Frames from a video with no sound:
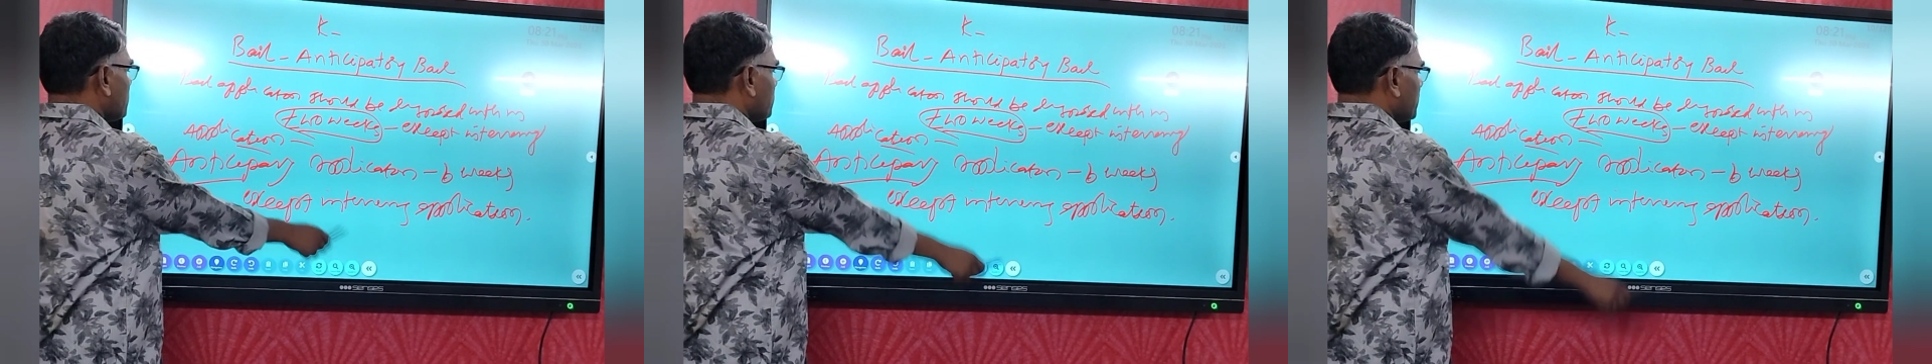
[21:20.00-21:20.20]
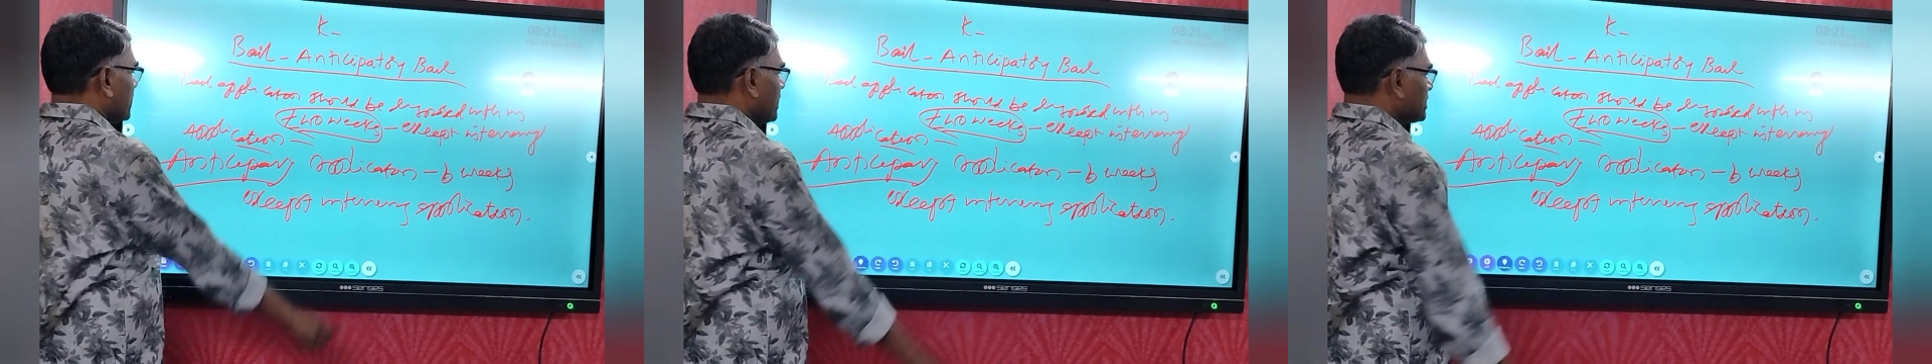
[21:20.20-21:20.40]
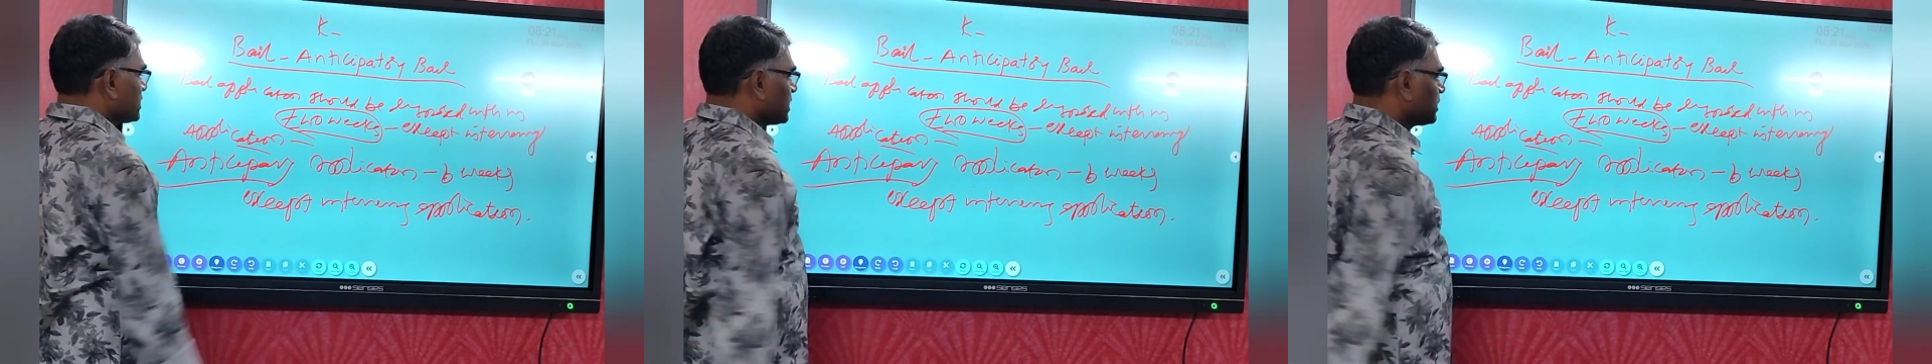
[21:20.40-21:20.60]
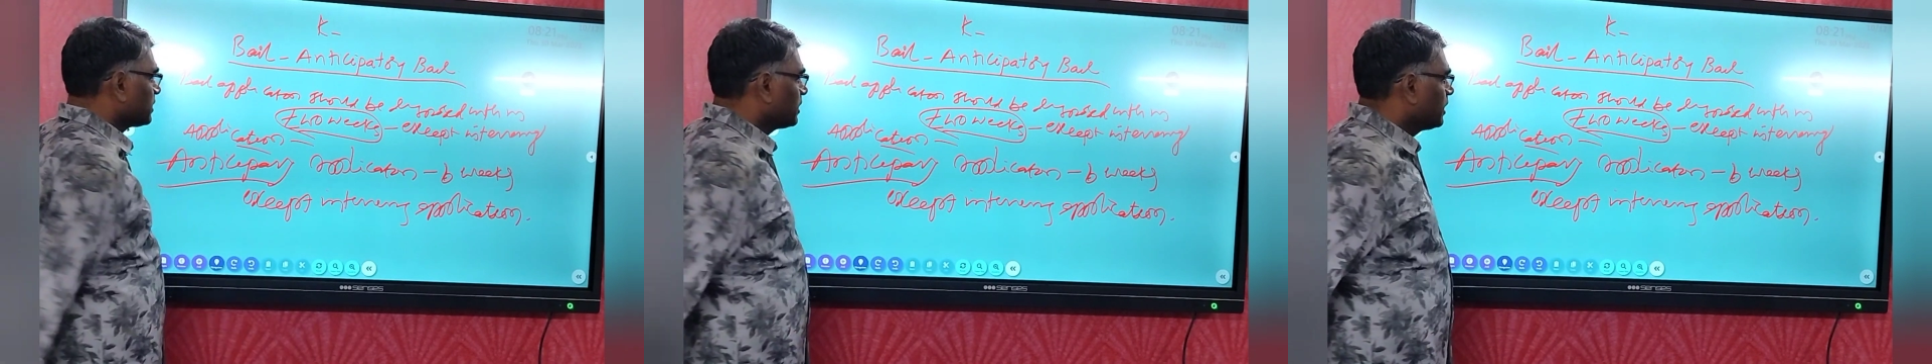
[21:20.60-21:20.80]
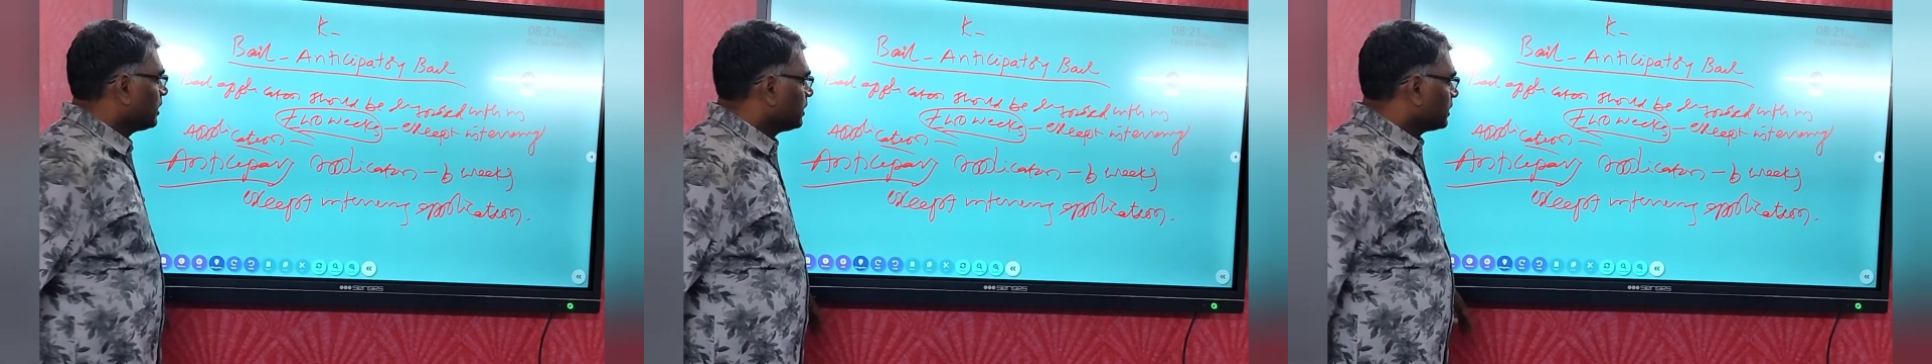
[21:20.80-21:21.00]

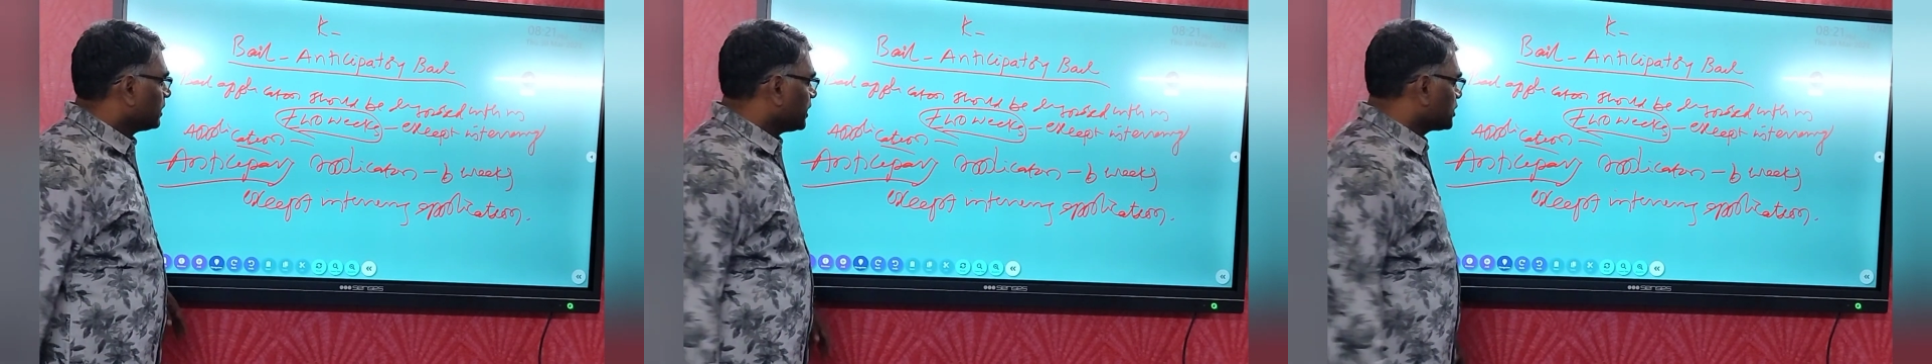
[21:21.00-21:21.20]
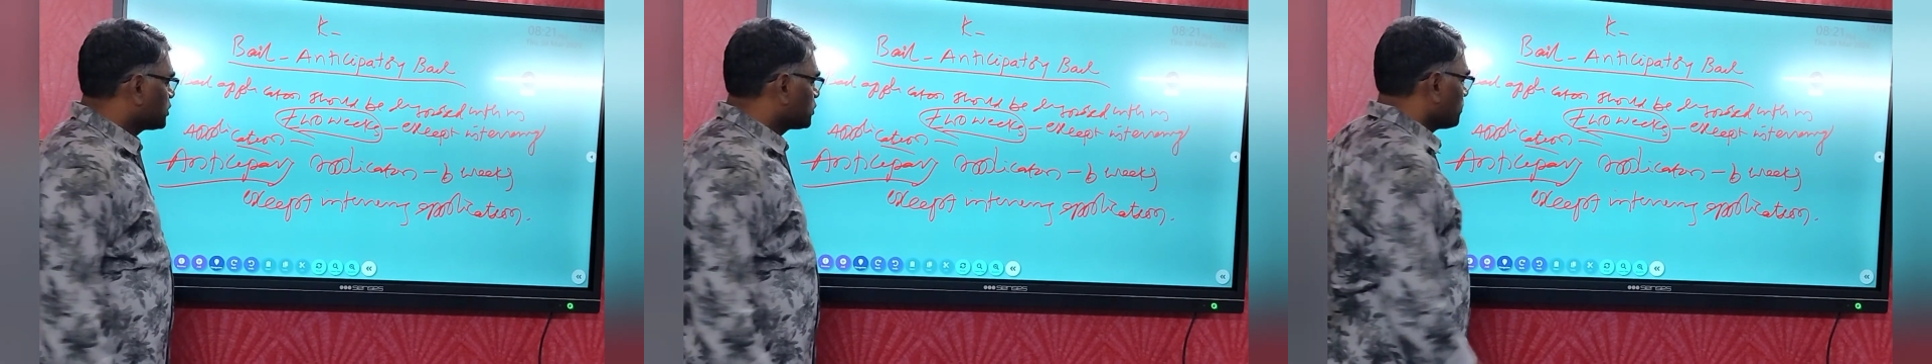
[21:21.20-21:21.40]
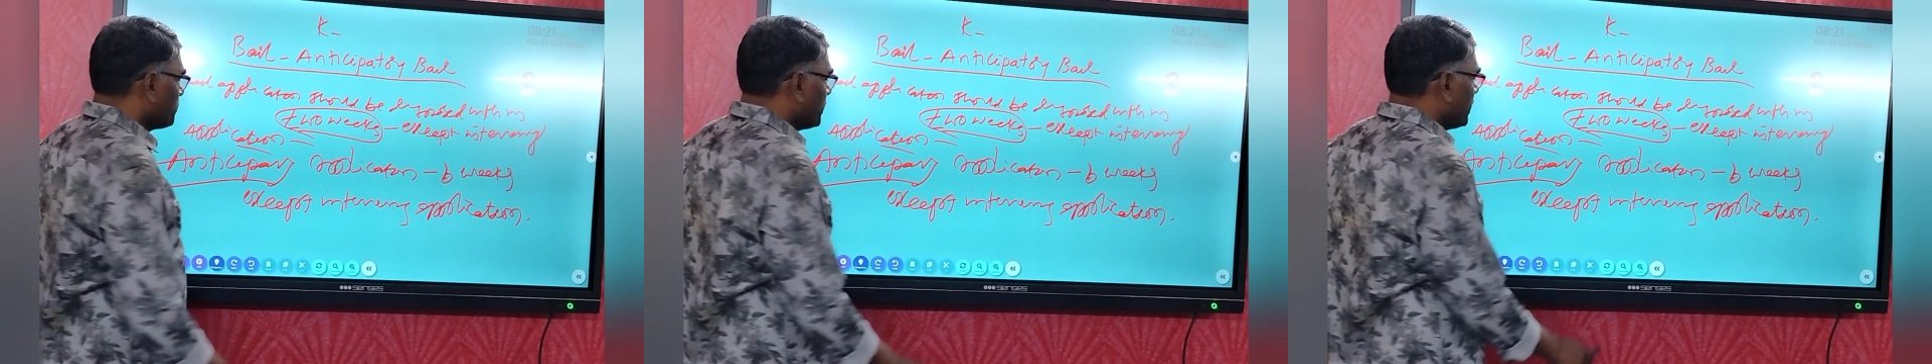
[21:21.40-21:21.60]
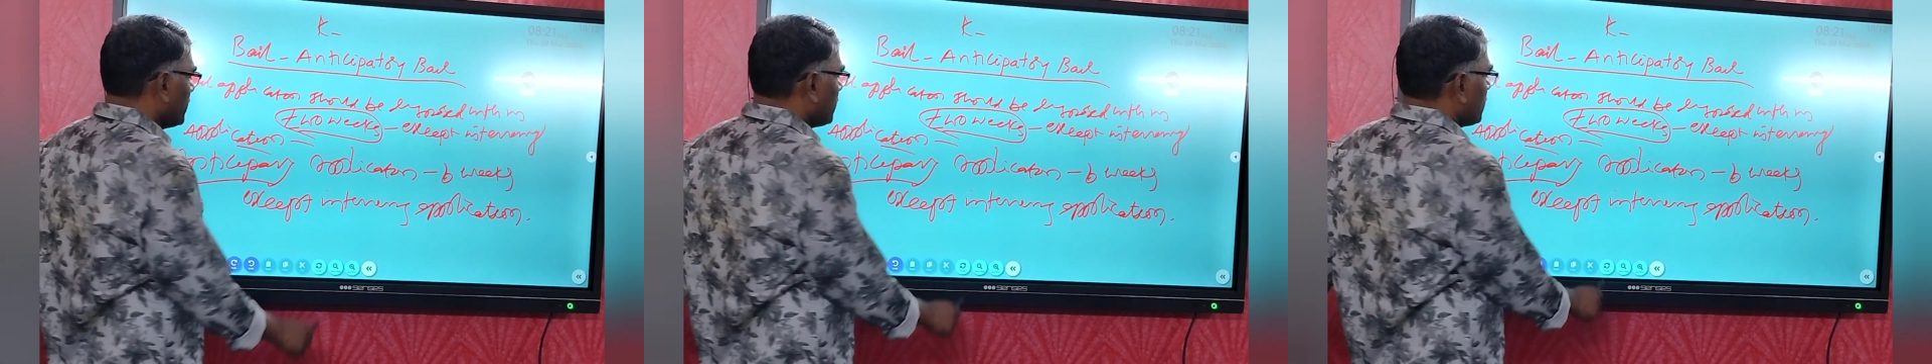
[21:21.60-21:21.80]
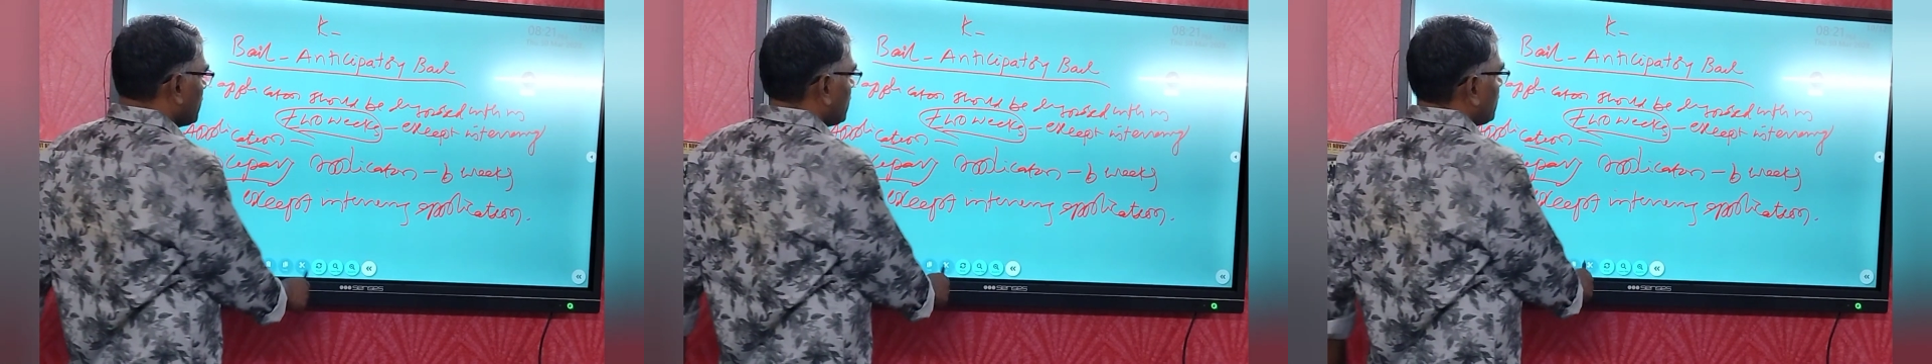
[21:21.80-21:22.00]
application, it should
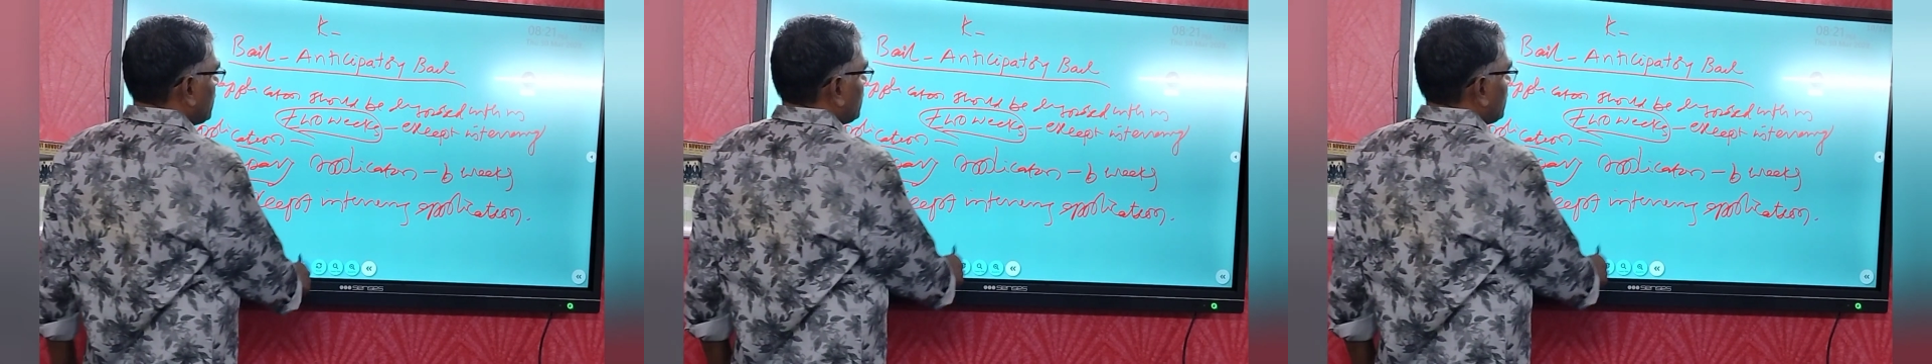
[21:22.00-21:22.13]
be